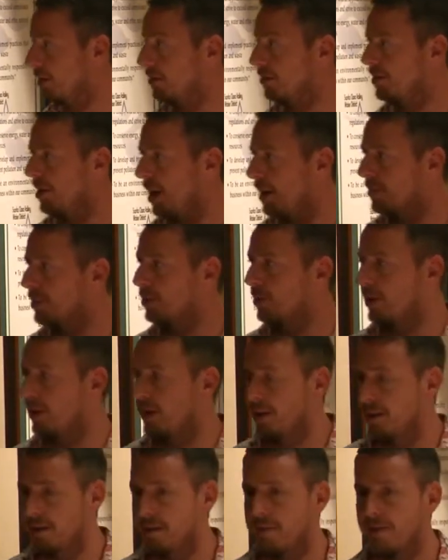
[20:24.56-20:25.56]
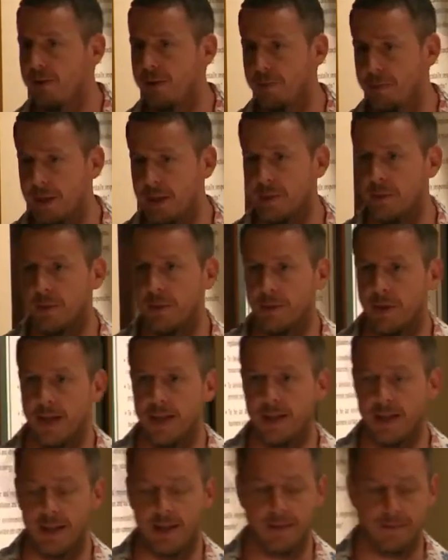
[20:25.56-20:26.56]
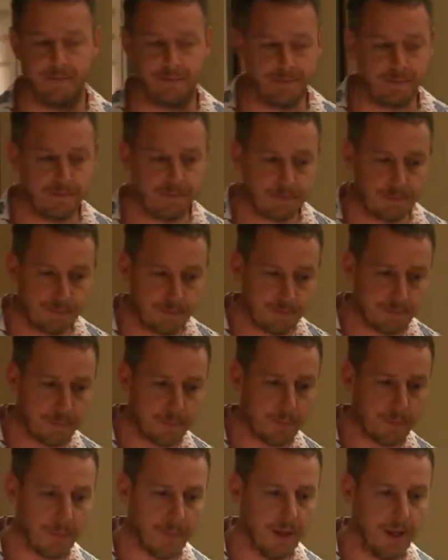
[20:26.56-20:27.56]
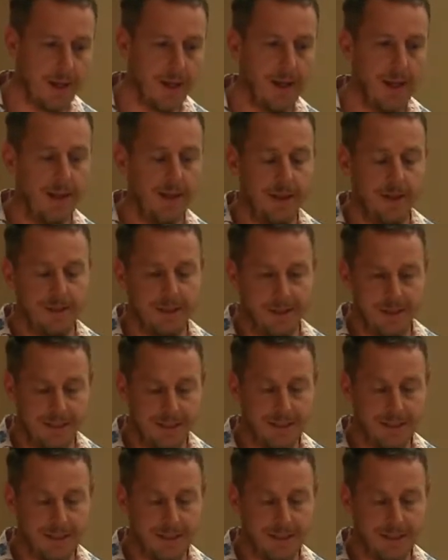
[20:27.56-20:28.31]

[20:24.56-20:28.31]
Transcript: So topsoil is very minimal right now. There's a